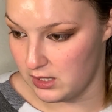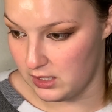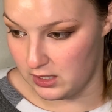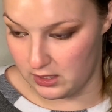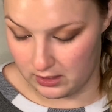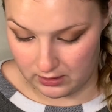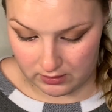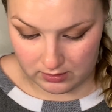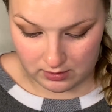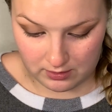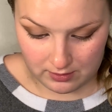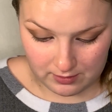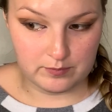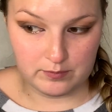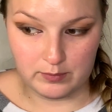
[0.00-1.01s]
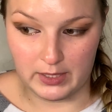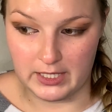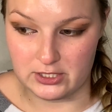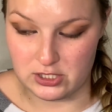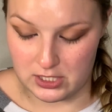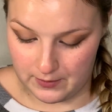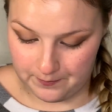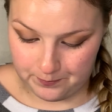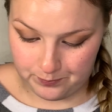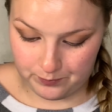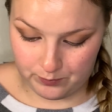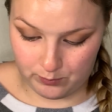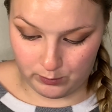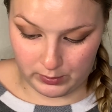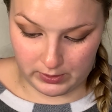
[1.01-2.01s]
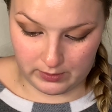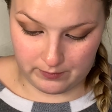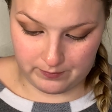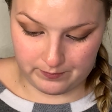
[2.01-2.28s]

and patchy, but